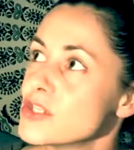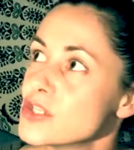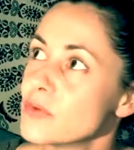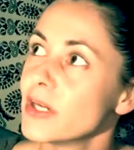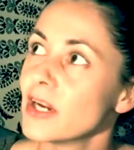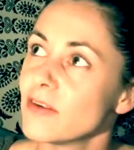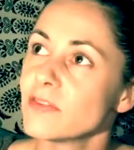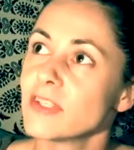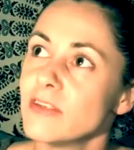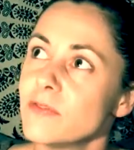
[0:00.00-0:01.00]
Do I have
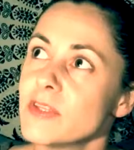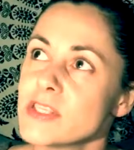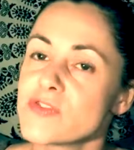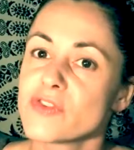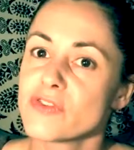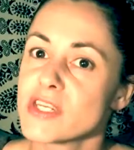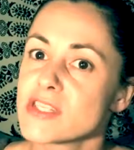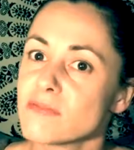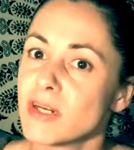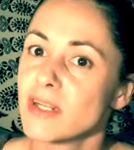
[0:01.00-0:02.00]
to live with this for the
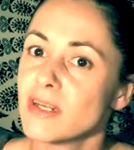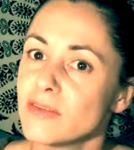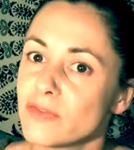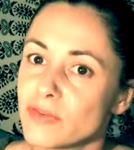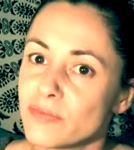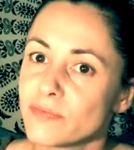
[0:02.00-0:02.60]
rest of my life?